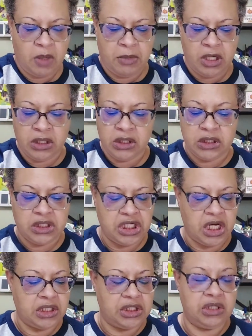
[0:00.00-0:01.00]
I might need to
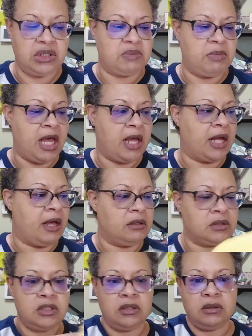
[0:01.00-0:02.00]
change this bag
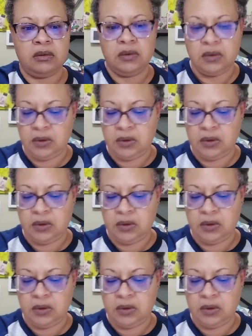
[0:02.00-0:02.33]
out too.